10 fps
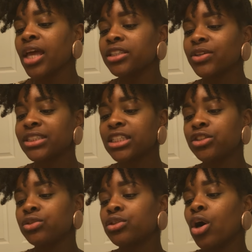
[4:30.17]
So it
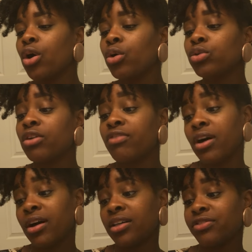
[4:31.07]
says use code
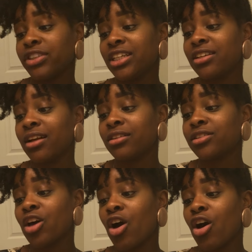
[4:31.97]
Vaughn for $10
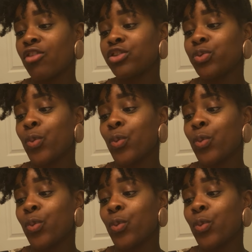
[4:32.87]
off